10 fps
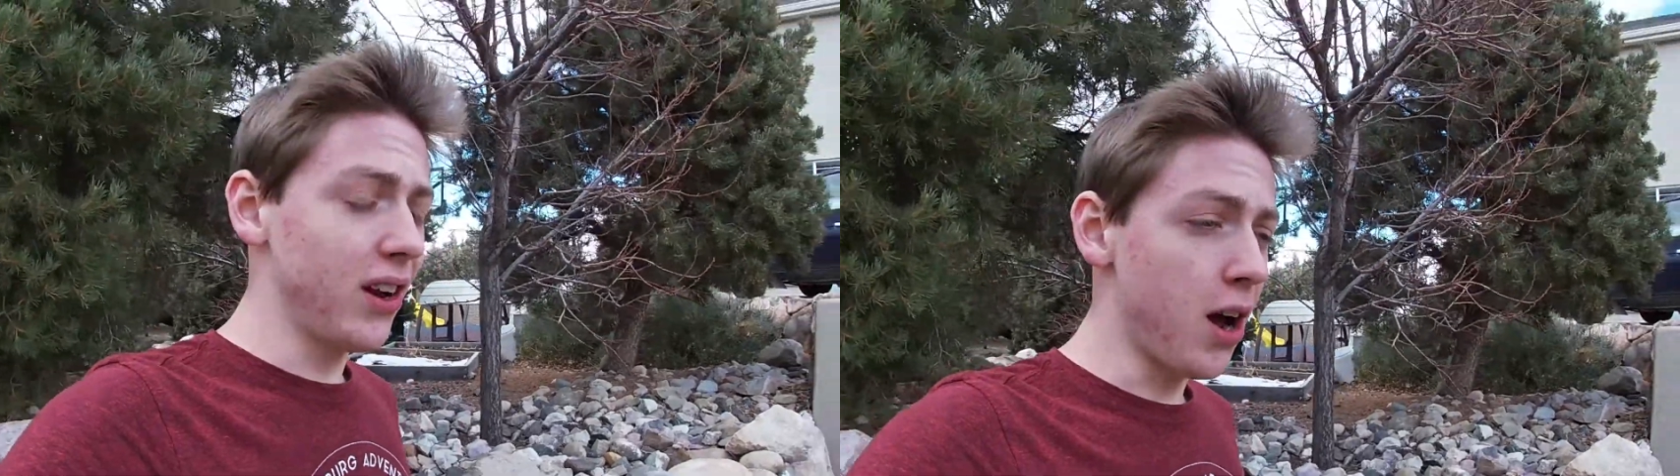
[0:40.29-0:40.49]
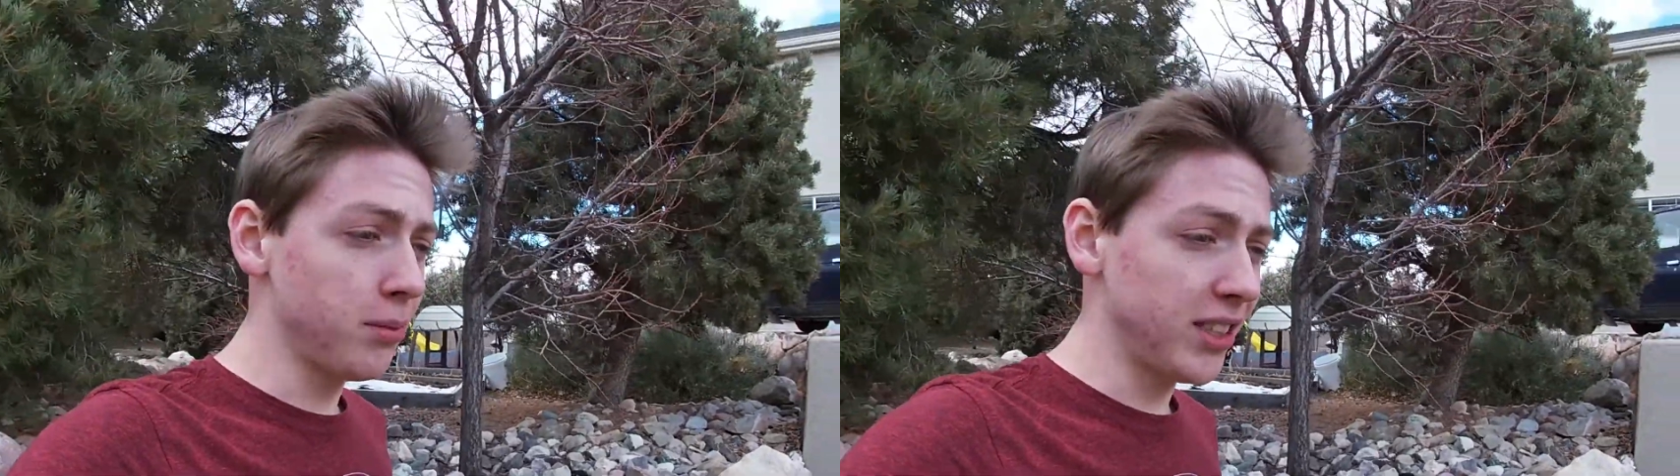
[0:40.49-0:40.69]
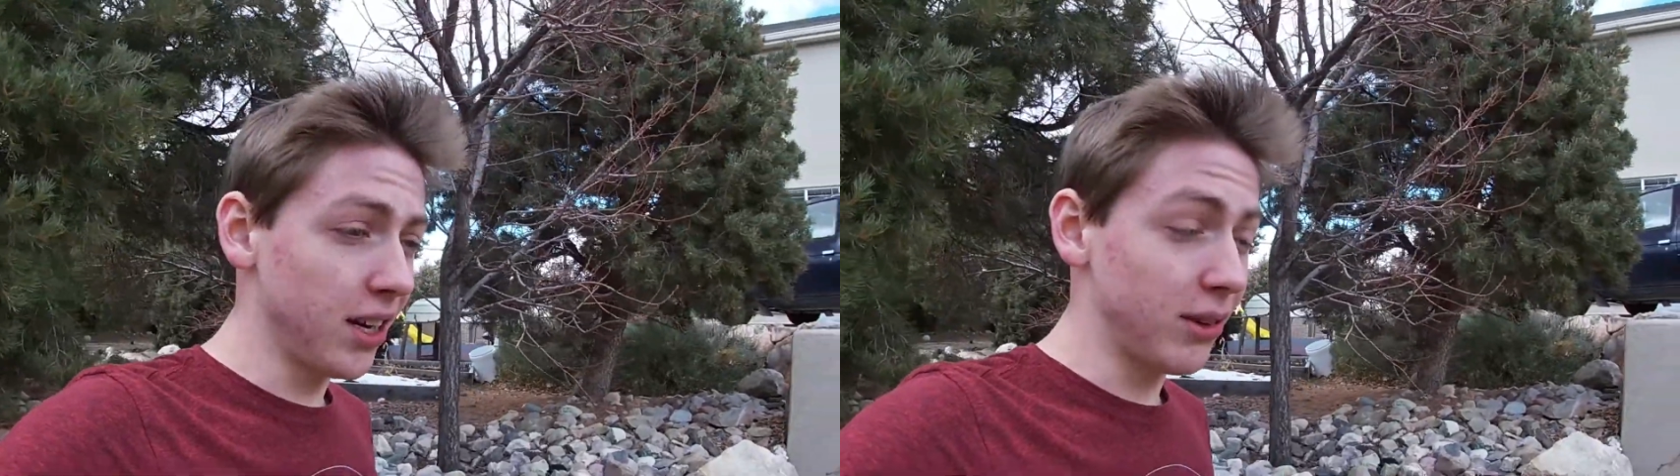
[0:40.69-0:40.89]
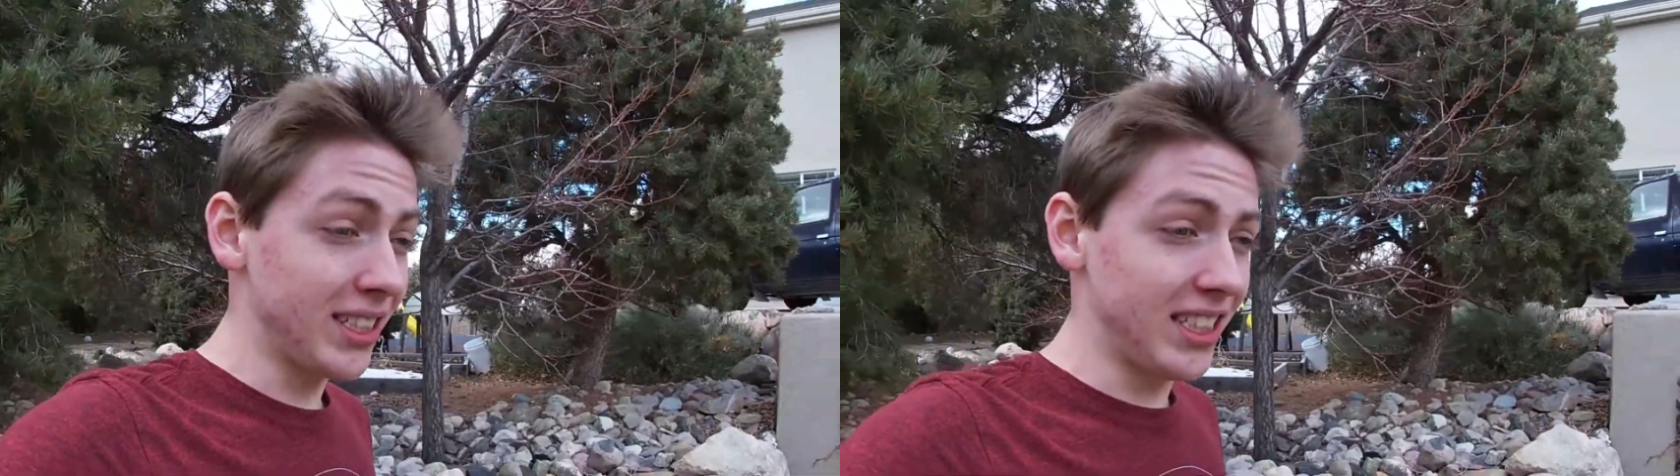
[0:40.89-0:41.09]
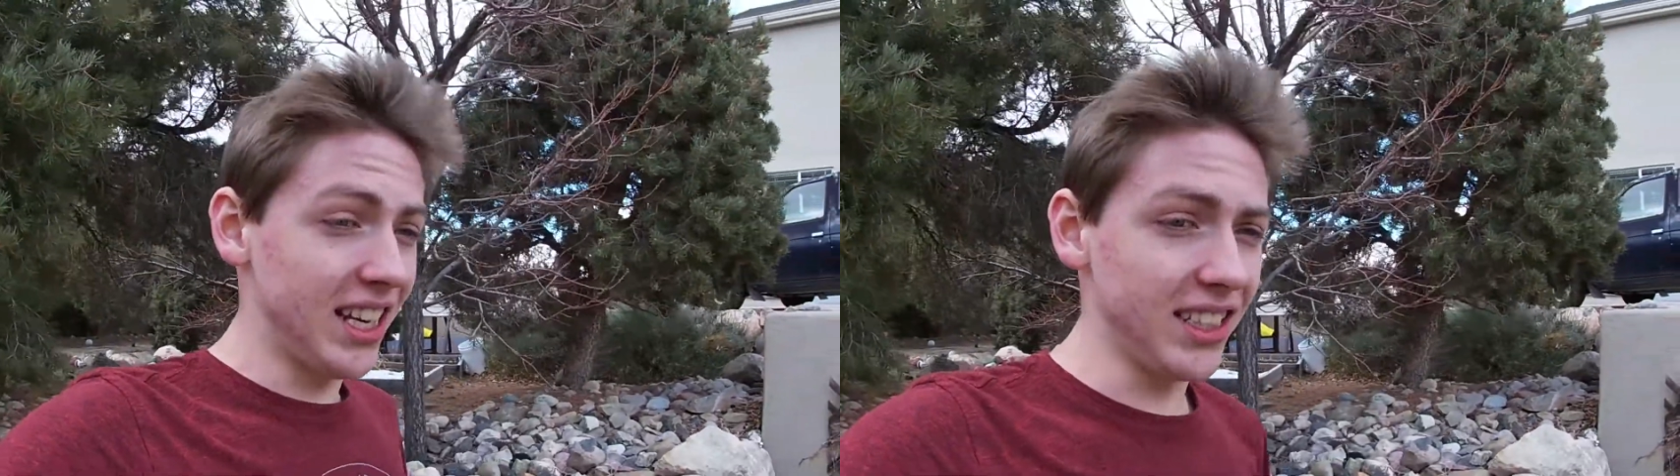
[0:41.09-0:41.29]
an object at
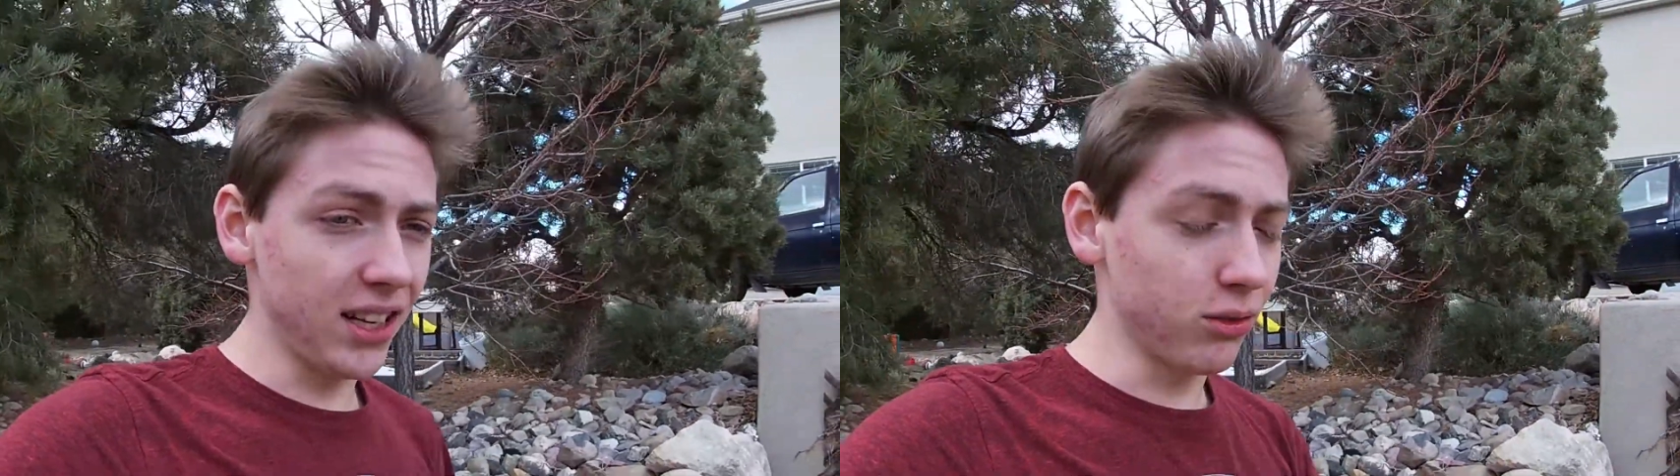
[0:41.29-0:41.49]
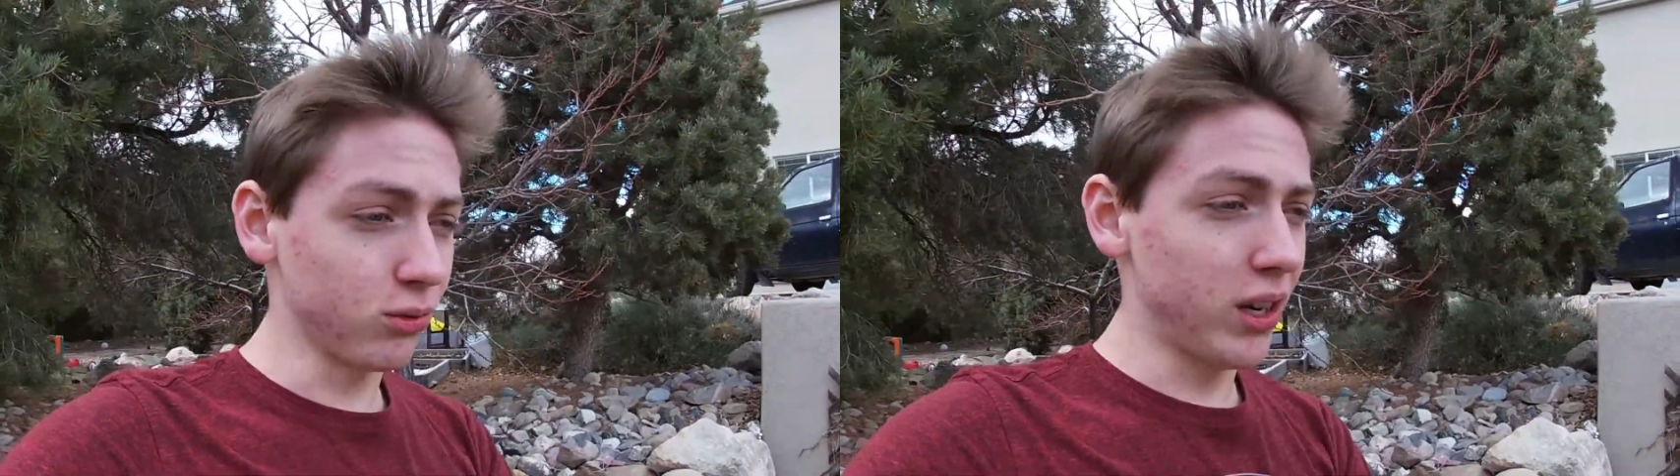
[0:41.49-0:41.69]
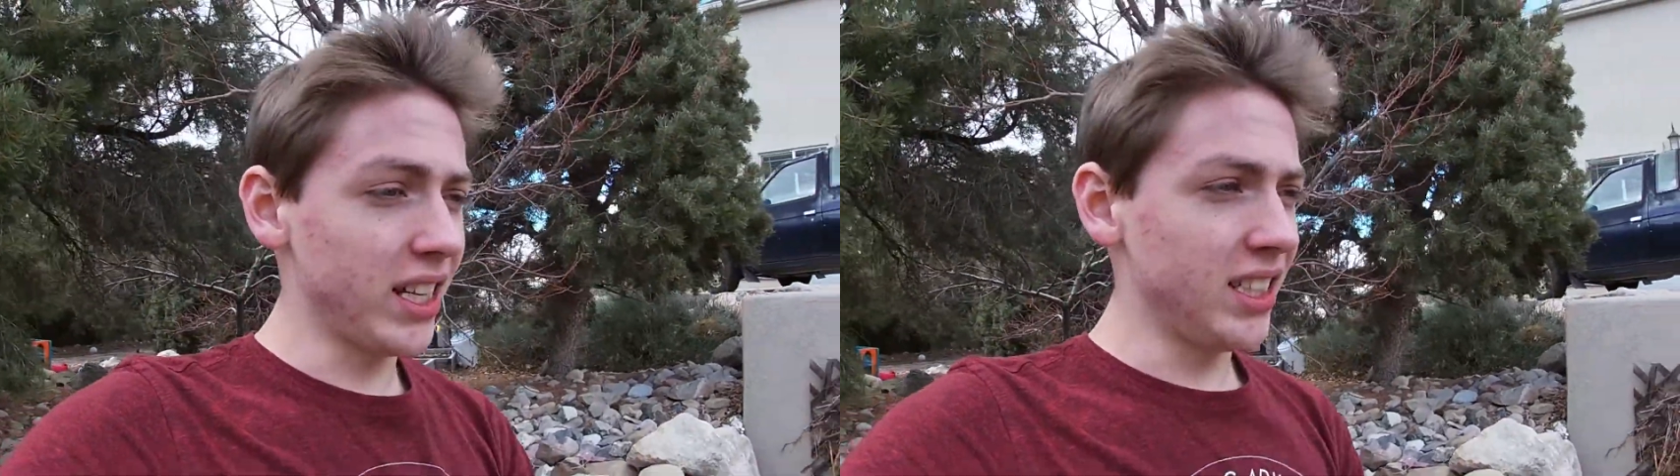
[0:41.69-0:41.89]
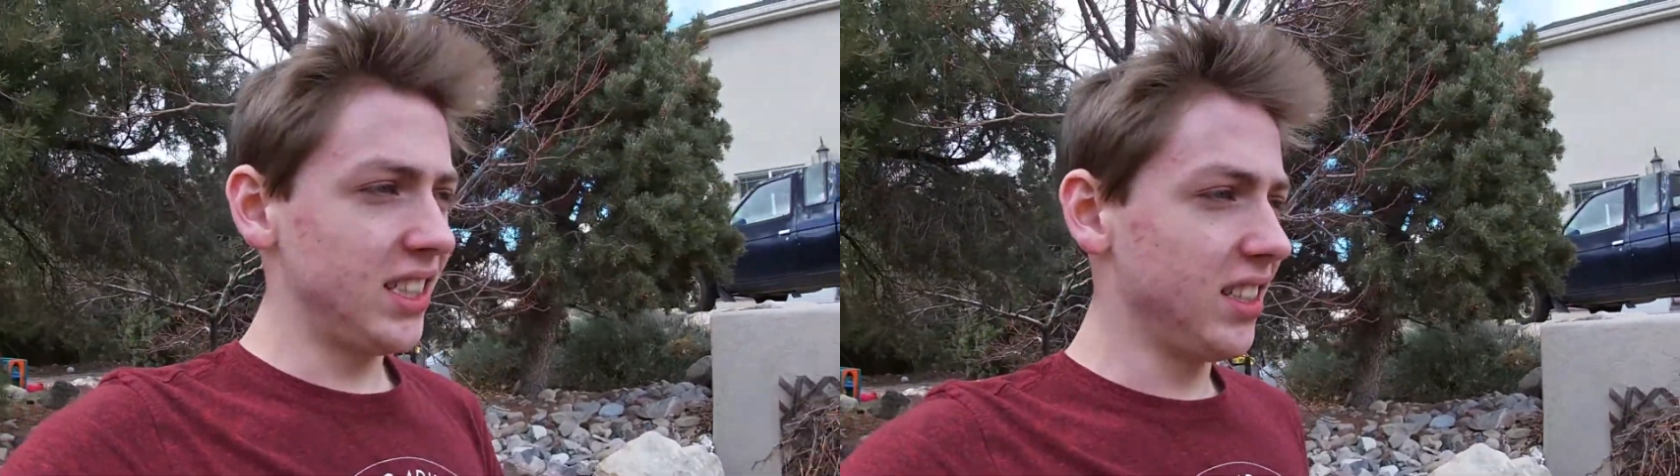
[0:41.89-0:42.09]
rest stays at rest.